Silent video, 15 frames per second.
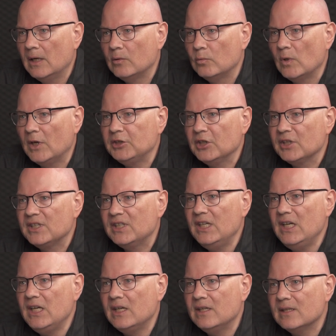Russia
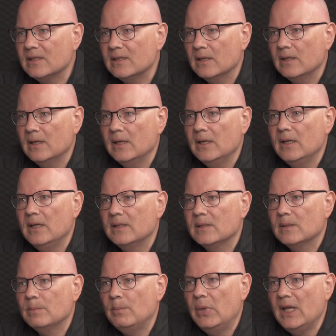seeks
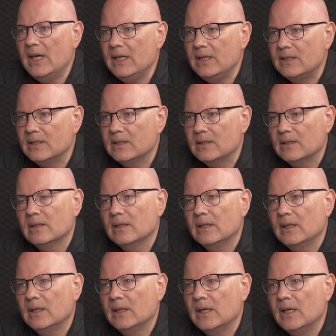its place,
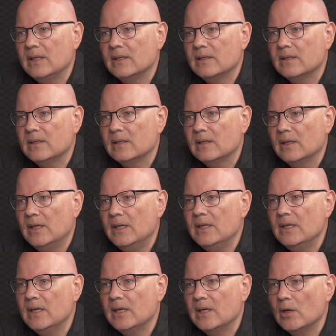it's
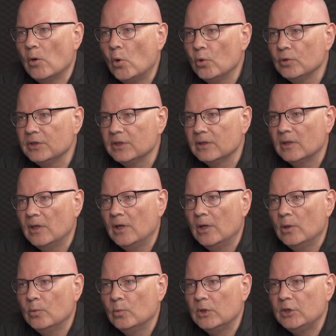in the order
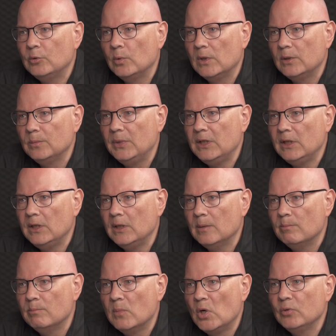which will be
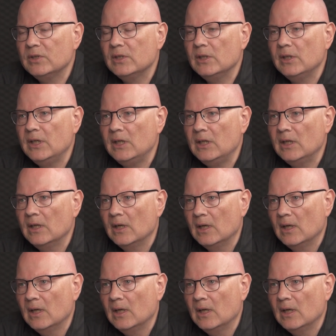mostly